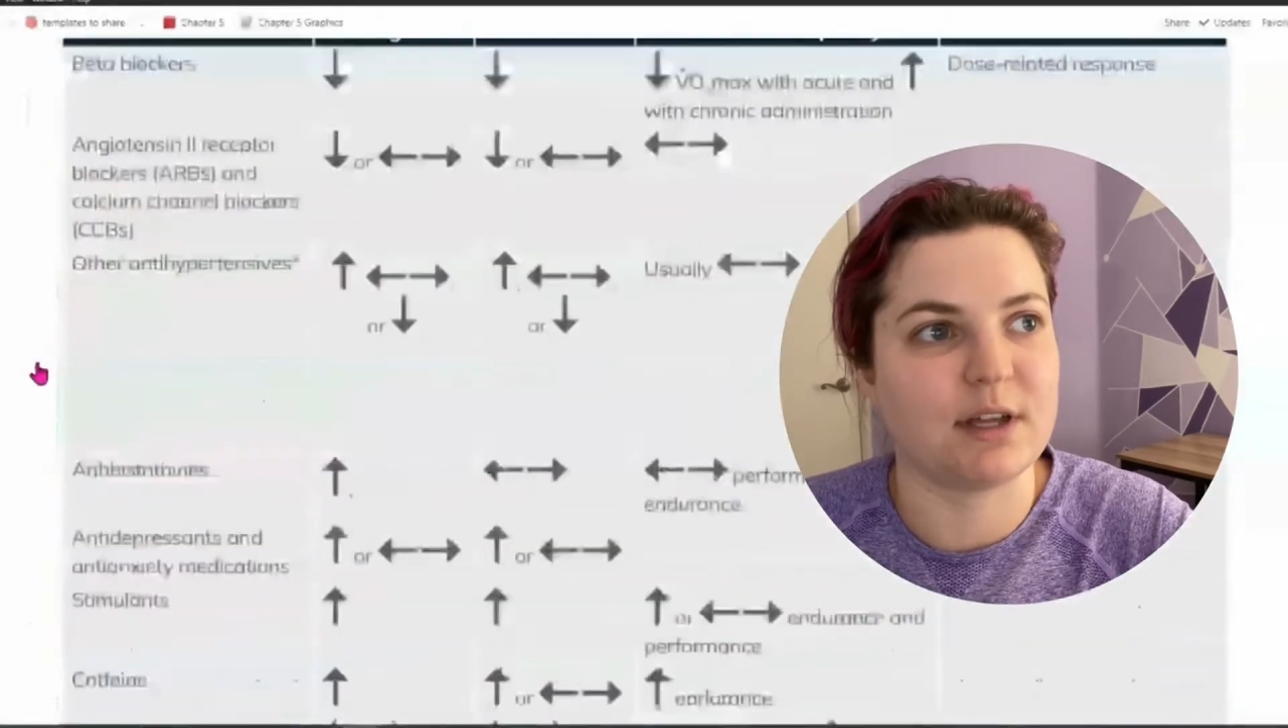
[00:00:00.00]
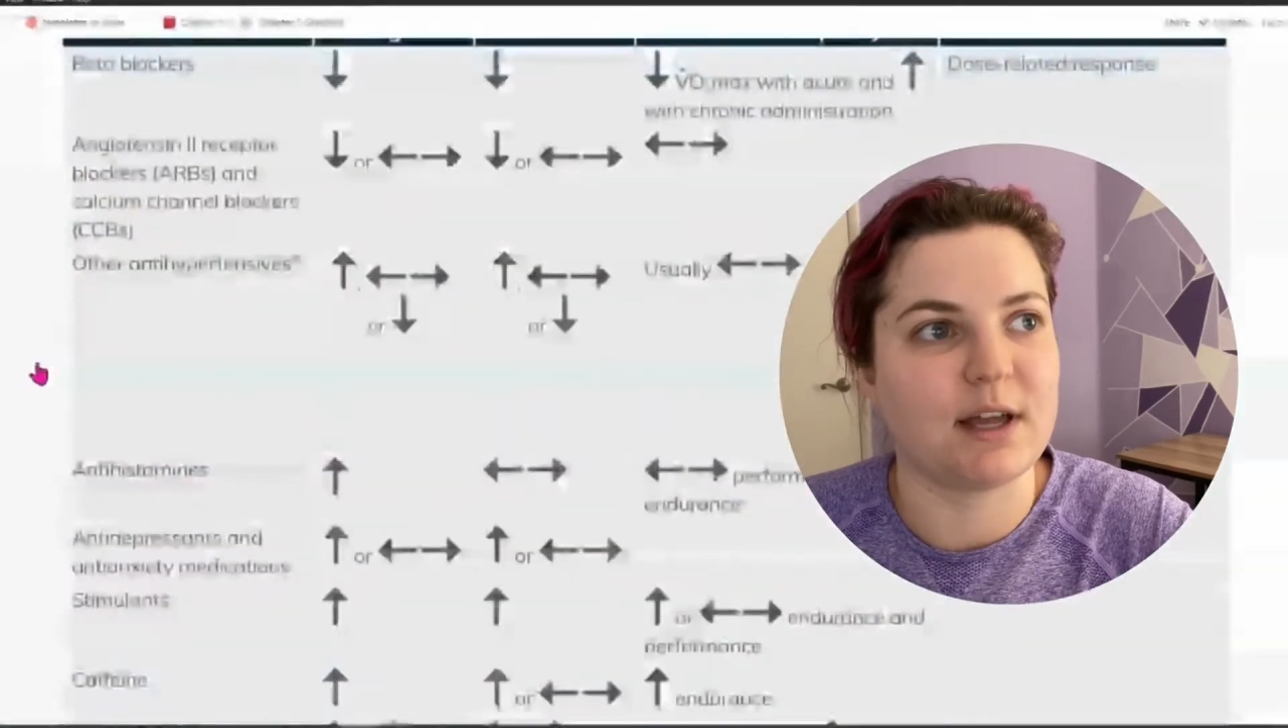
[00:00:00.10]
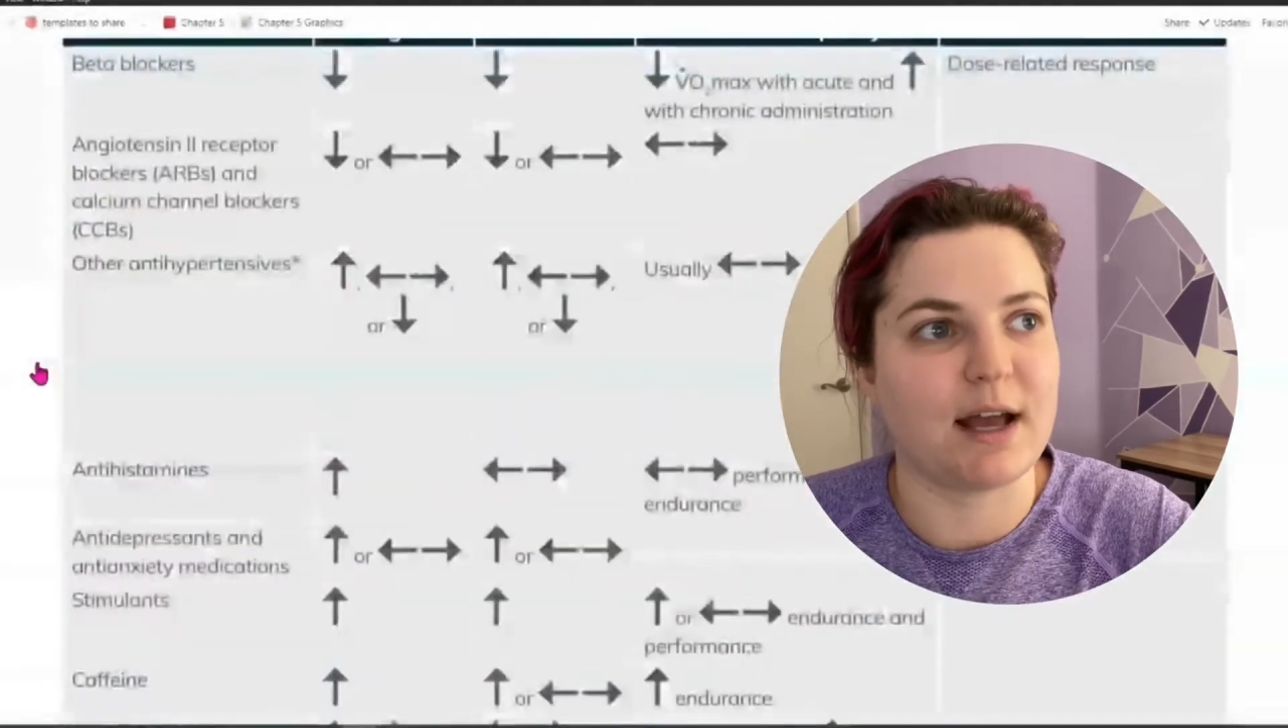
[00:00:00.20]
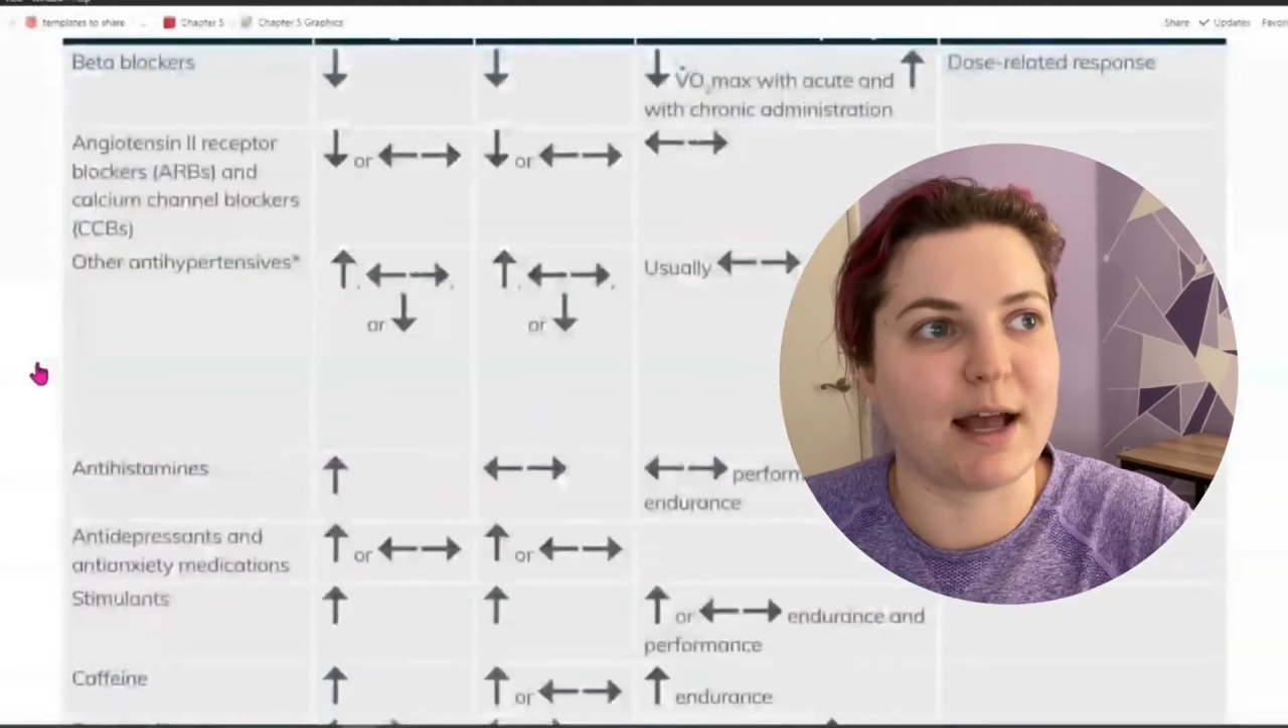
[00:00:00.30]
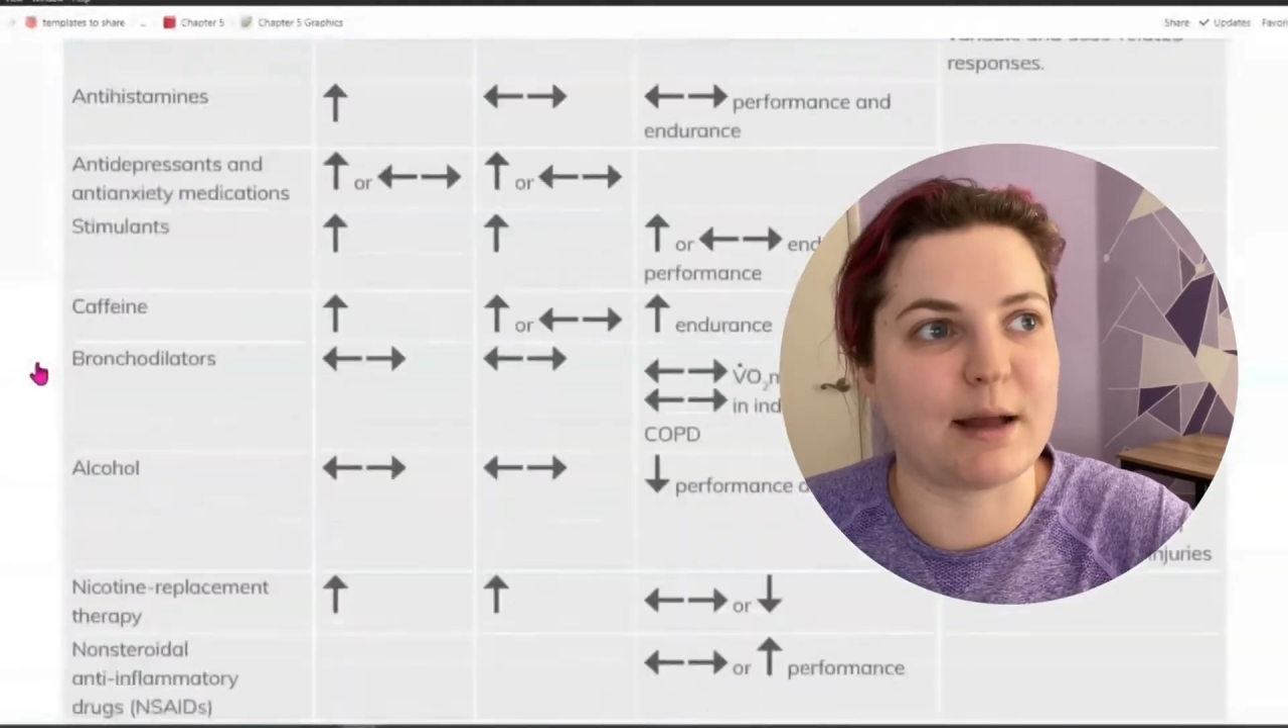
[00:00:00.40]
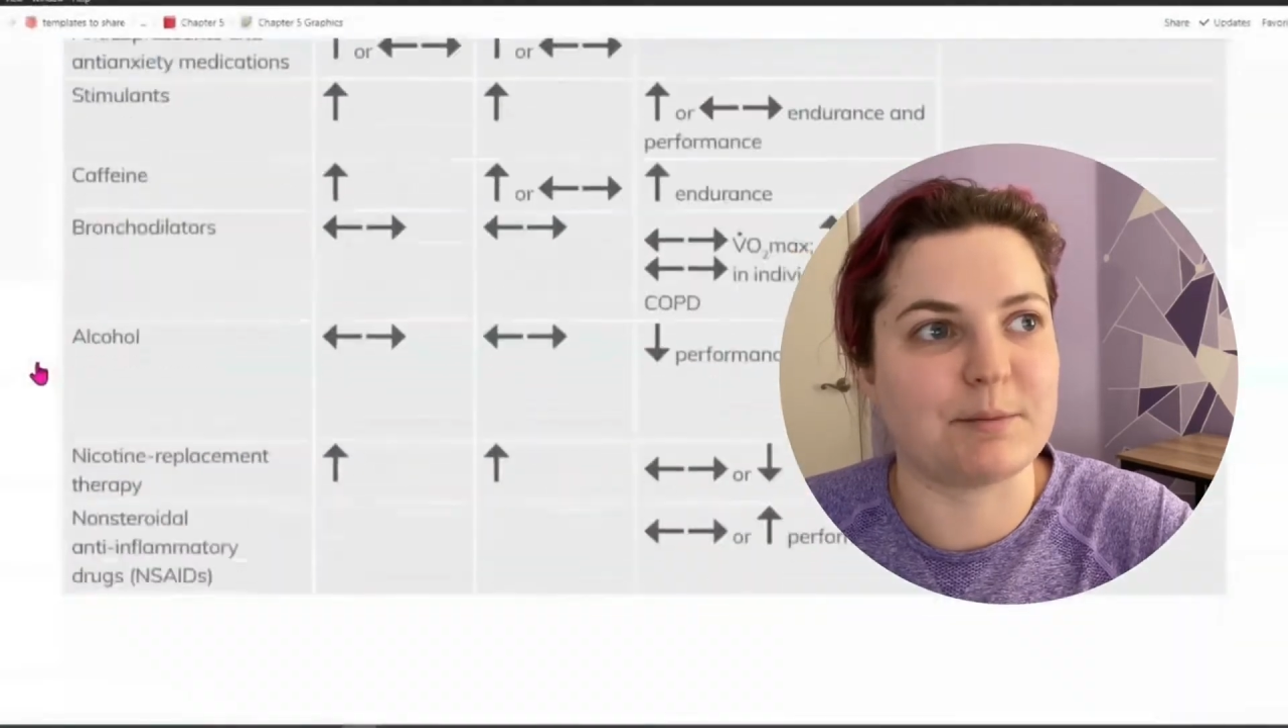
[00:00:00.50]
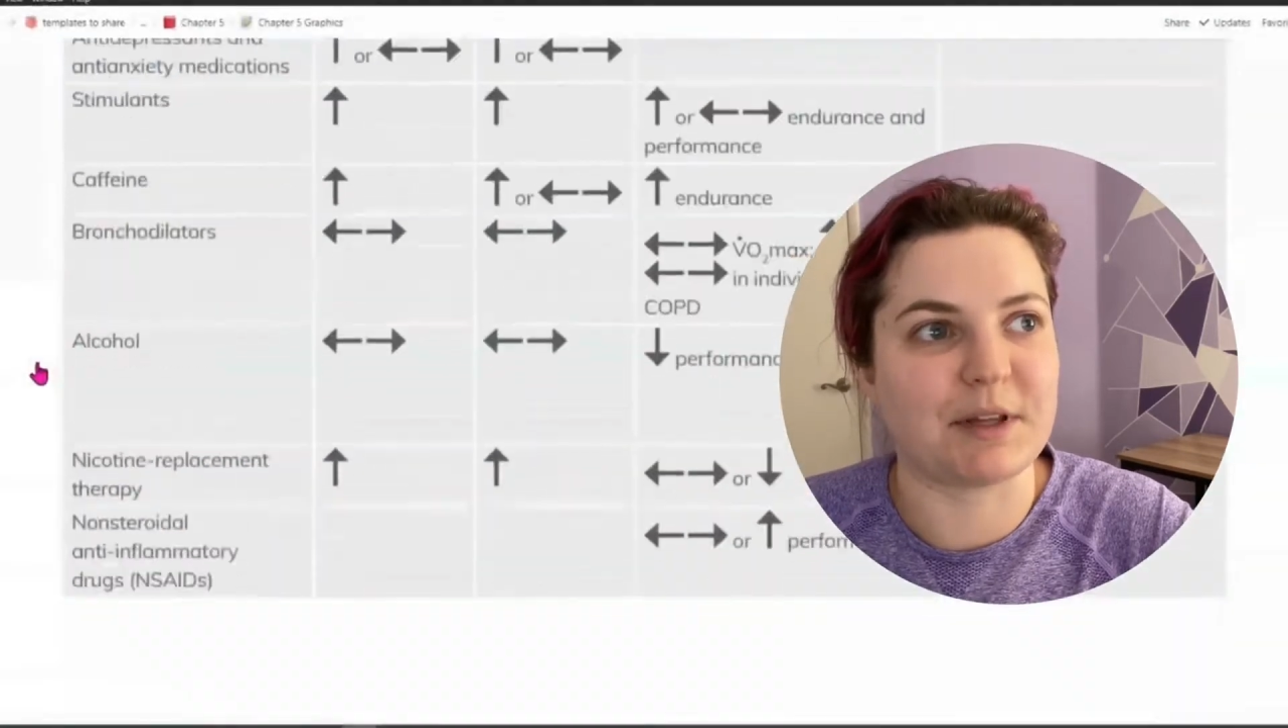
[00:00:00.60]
A